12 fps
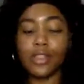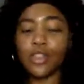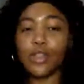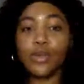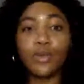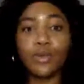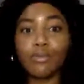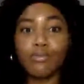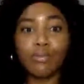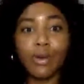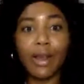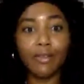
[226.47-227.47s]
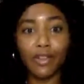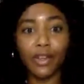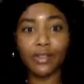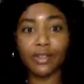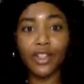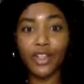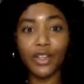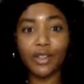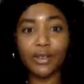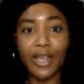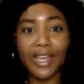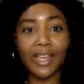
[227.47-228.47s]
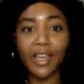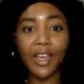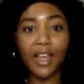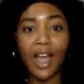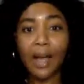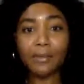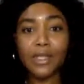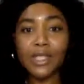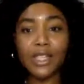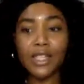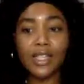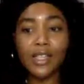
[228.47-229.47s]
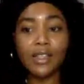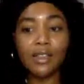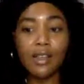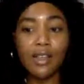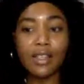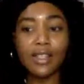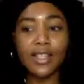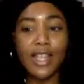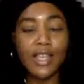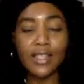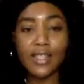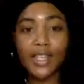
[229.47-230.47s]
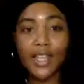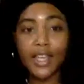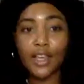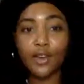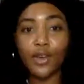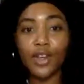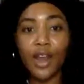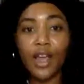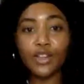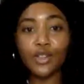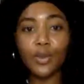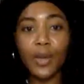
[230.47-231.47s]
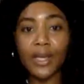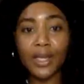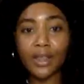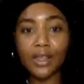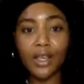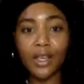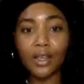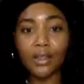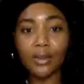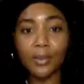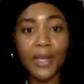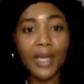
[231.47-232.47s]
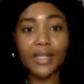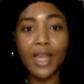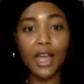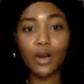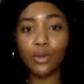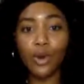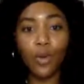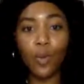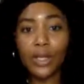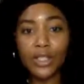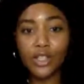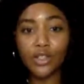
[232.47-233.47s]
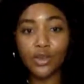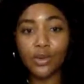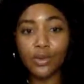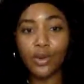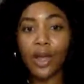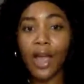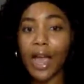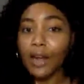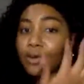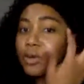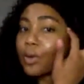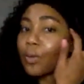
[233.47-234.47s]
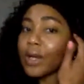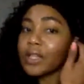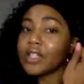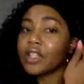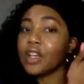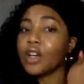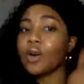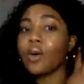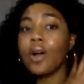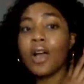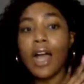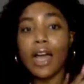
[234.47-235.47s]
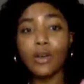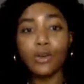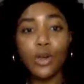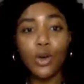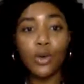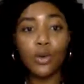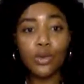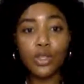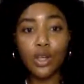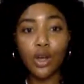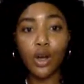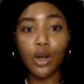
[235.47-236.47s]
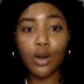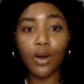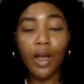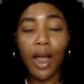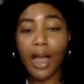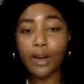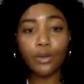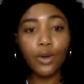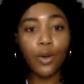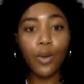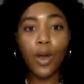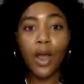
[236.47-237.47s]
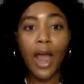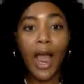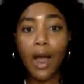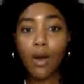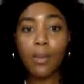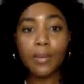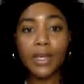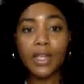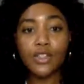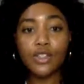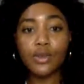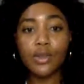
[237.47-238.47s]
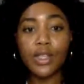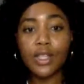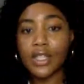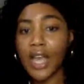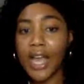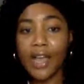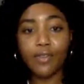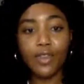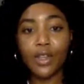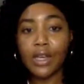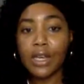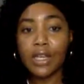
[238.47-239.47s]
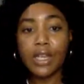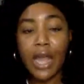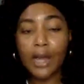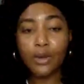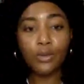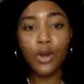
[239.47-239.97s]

do whatever, like I'm just gonna sit here and not do anything because I don't know what to do. I don't know where to go. I don't know who to call. I don't know how I'm gonna do this. I don't